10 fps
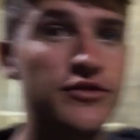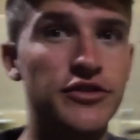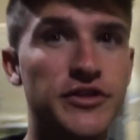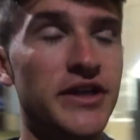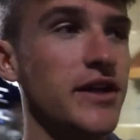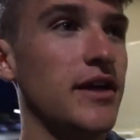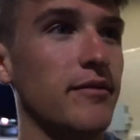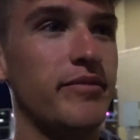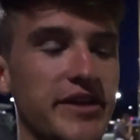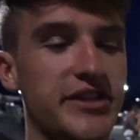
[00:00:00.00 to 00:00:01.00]
Tree.
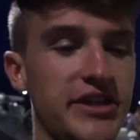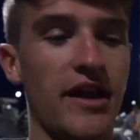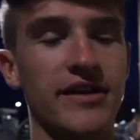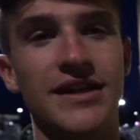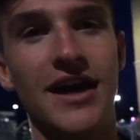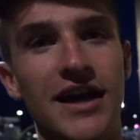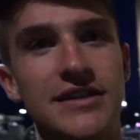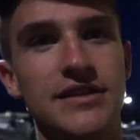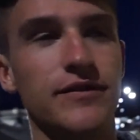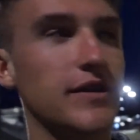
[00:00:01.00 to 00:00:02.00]
Big shout out to
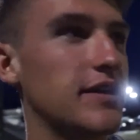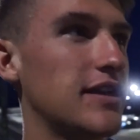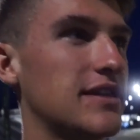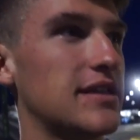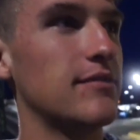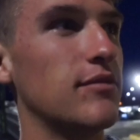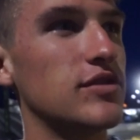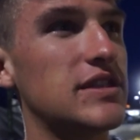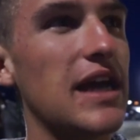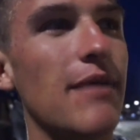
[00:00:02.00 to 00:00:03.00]
Isaac for getting us at the
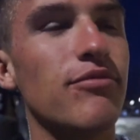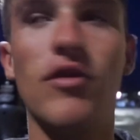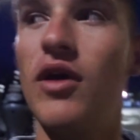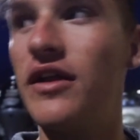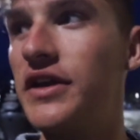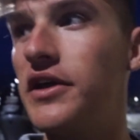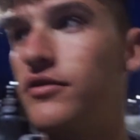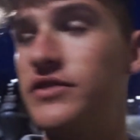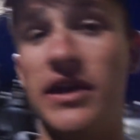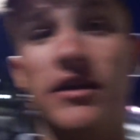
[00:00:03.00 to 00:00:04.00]
most top quality
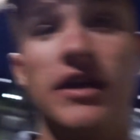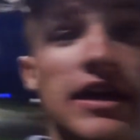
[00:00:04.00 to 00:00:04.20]
hotel.